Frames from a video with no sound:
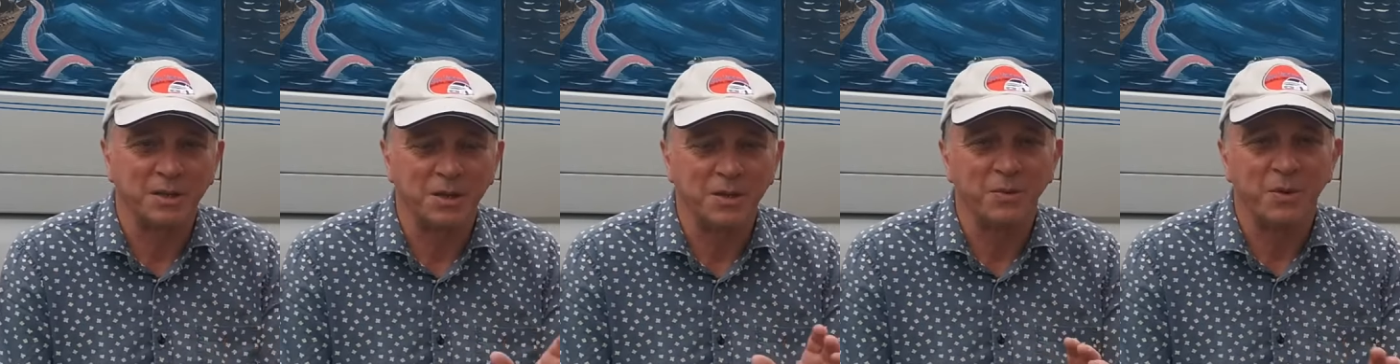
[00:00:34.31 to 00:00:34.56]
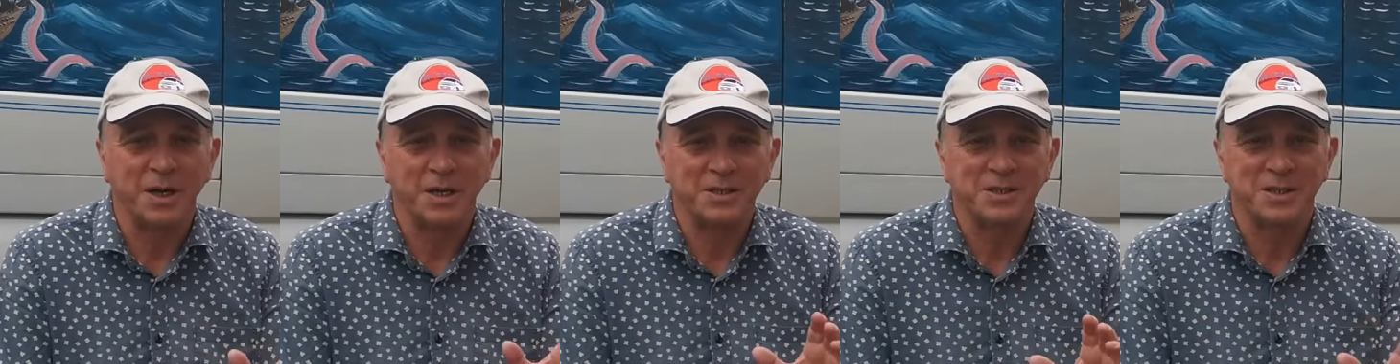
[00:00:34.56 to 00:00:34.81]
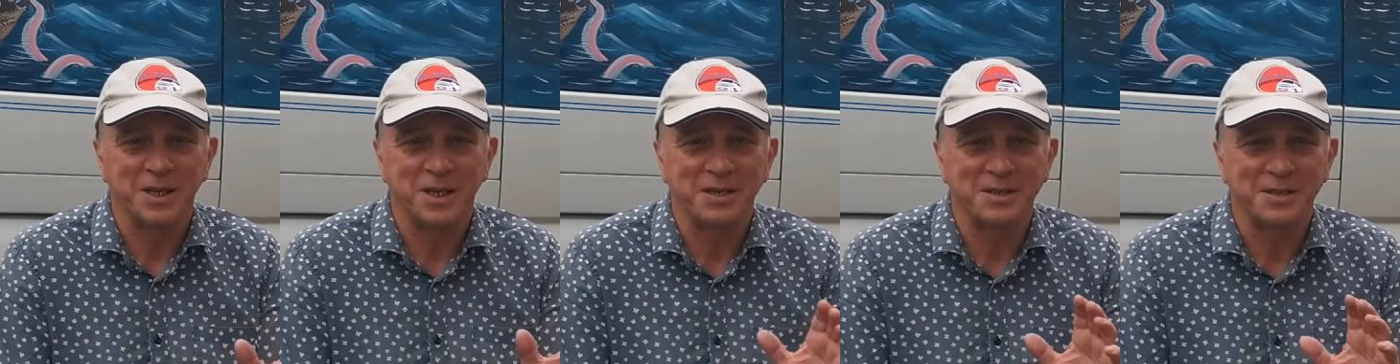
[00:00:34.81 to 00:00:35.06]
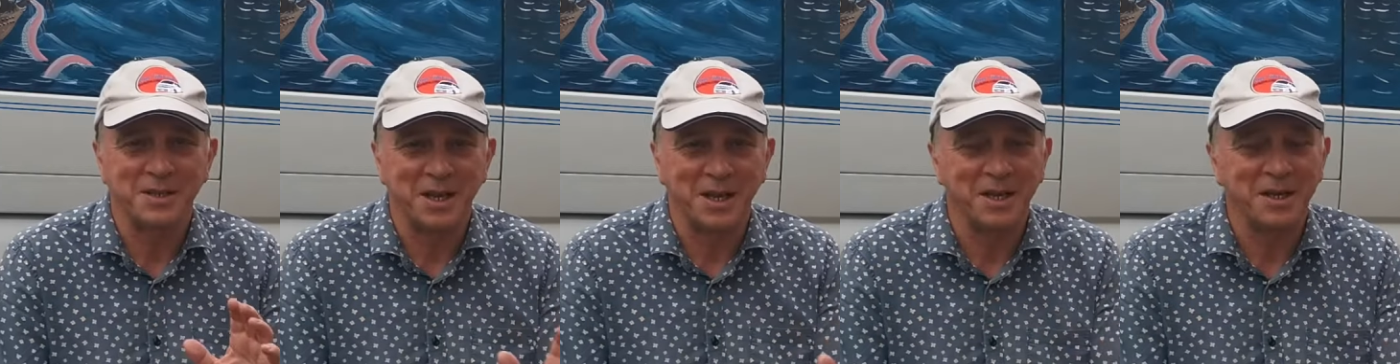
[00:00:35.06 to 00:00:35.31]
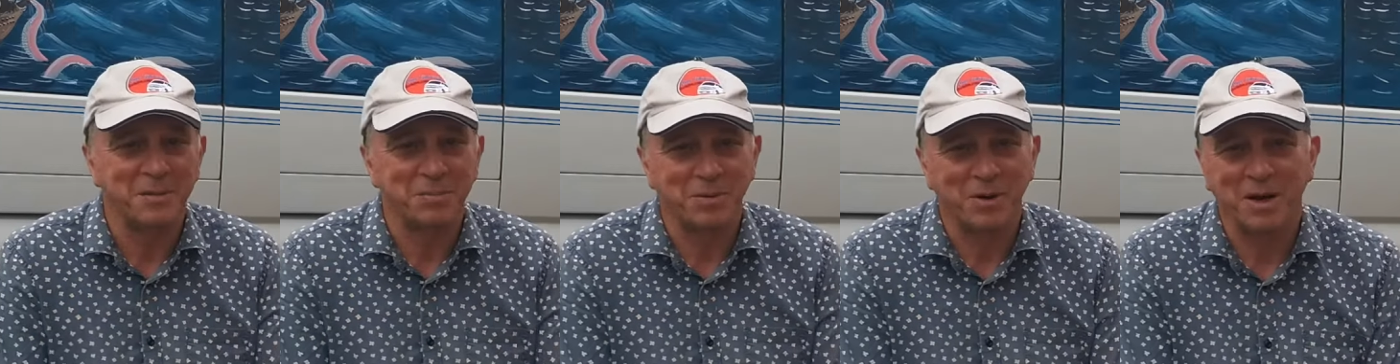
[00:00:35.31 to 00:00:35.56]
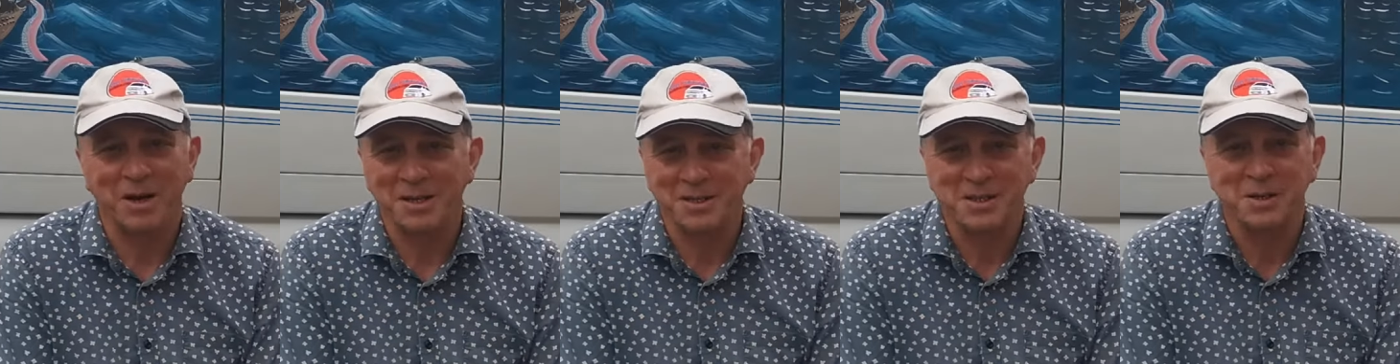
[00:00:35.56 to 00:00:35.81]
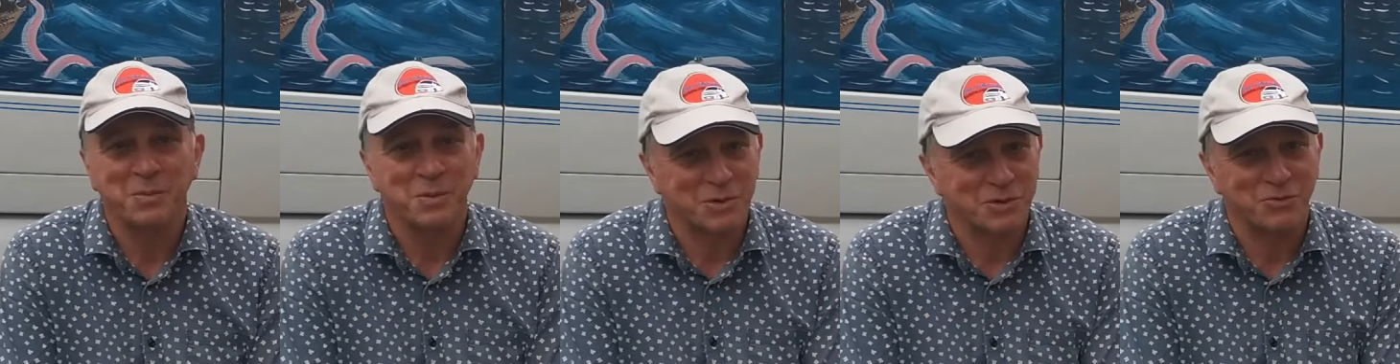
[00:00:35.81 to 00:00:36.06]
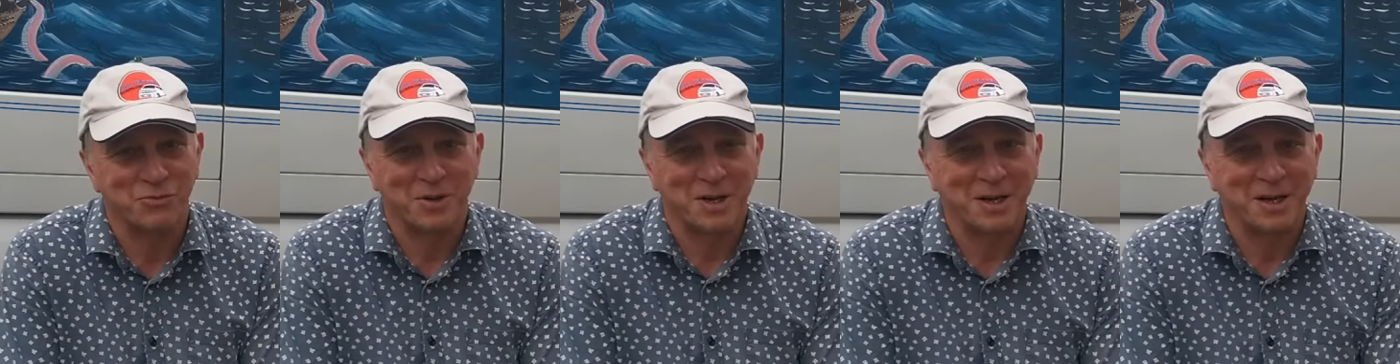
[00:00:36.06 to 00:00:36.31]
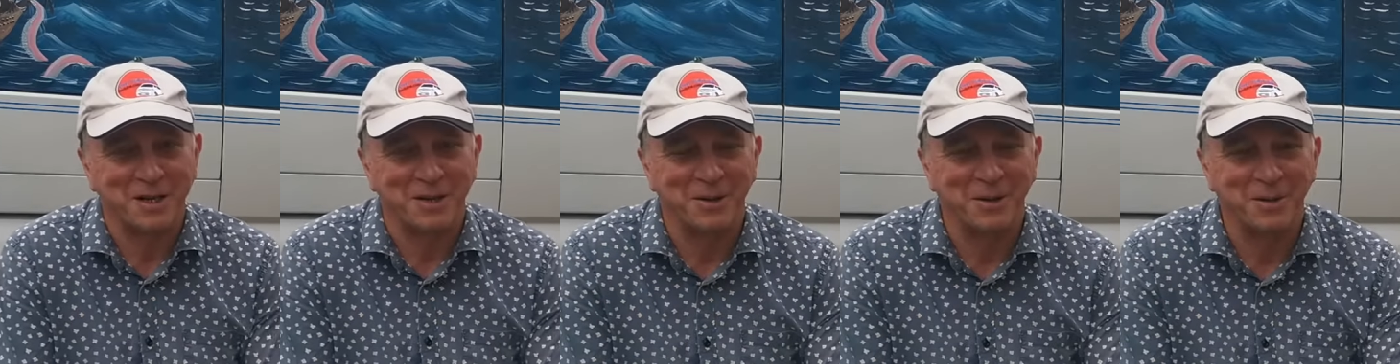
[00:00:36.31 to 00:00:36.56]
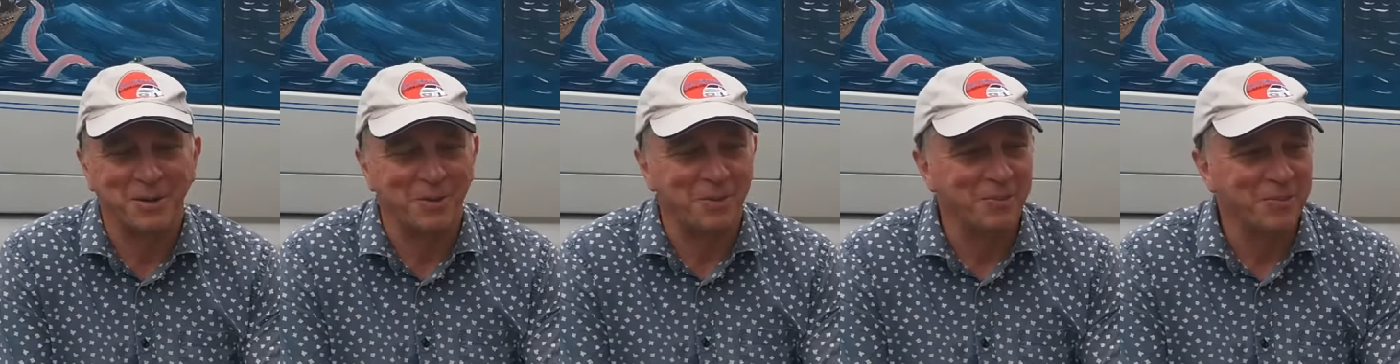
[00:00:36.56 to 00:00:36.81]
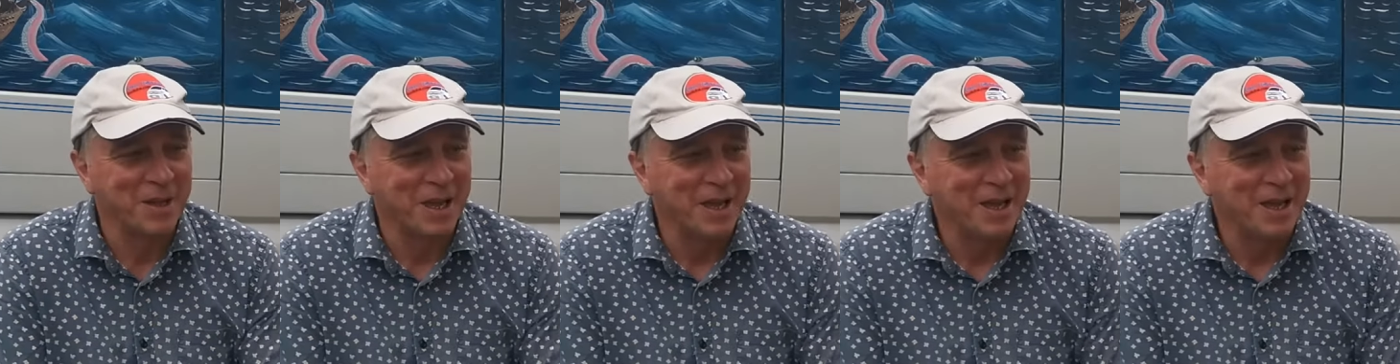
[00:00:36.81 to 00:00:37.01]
USS Enterprise. It was really cool.